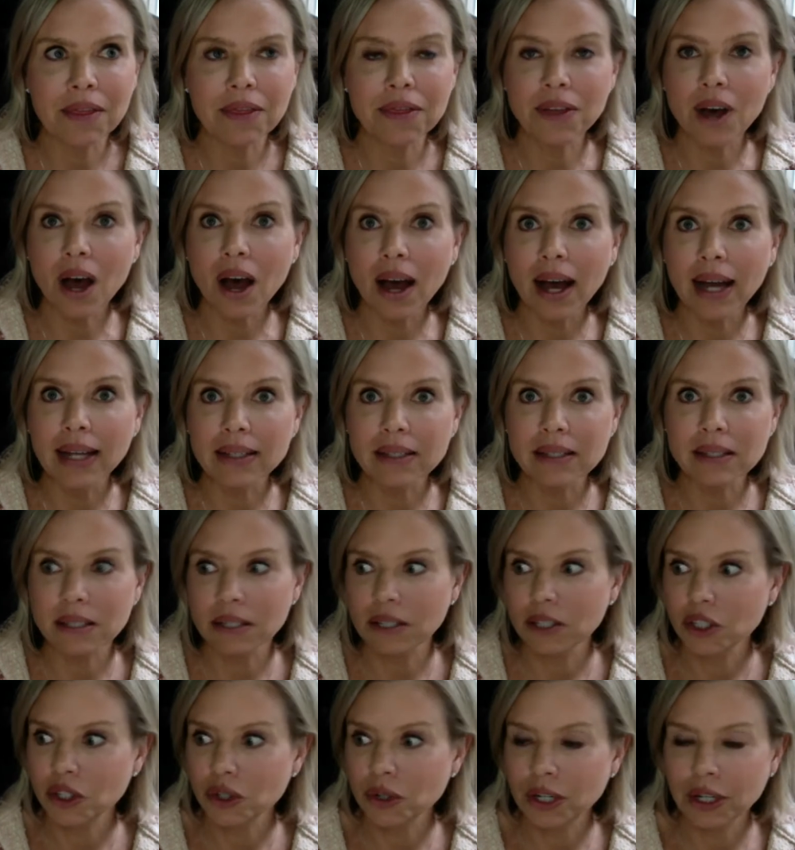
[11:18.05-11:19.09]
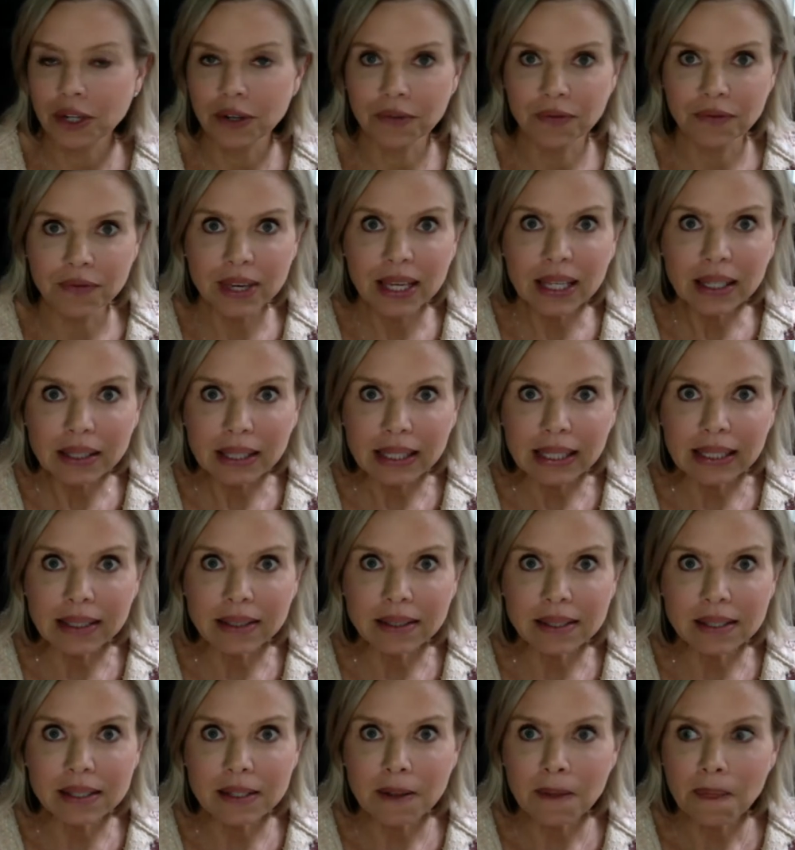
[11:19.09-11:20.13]
thoughts trigger
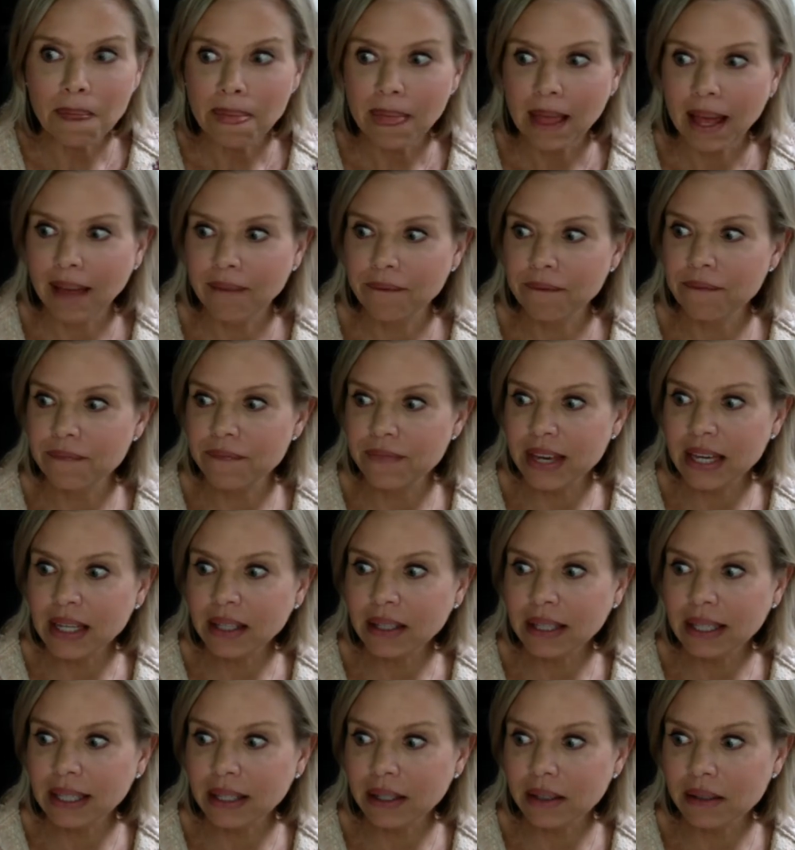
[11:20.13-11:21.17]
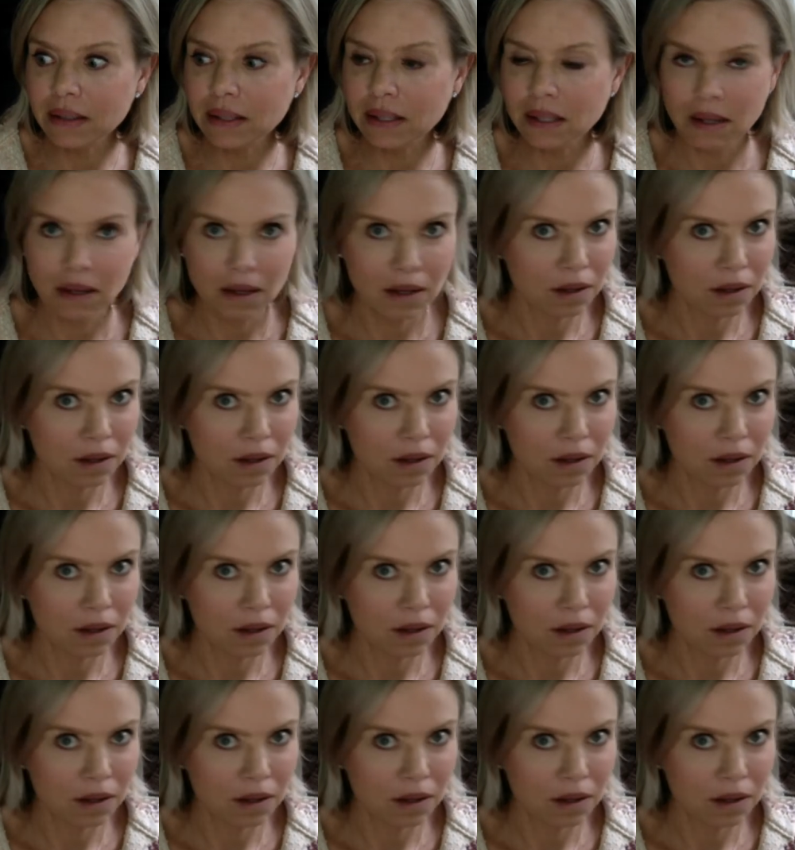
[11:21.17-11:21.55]
feelings, and feelings